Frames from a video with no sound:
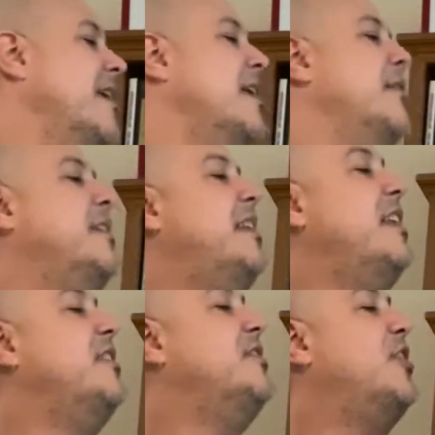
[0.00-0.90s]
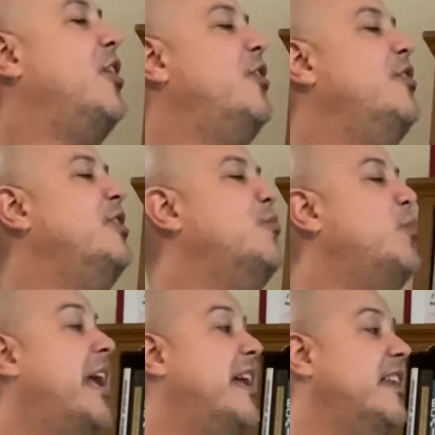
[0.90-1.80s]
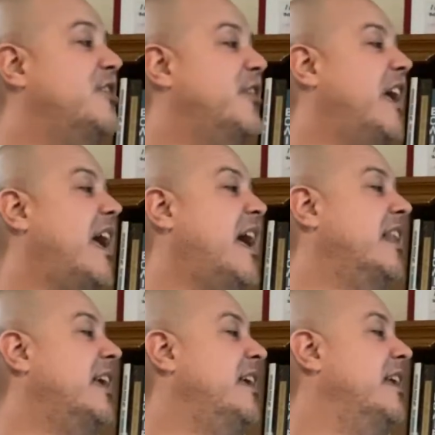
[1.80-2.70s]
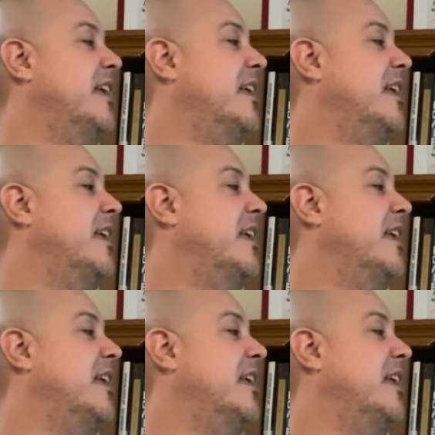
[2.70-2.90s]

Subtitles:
The dentist turned and ran into the alley.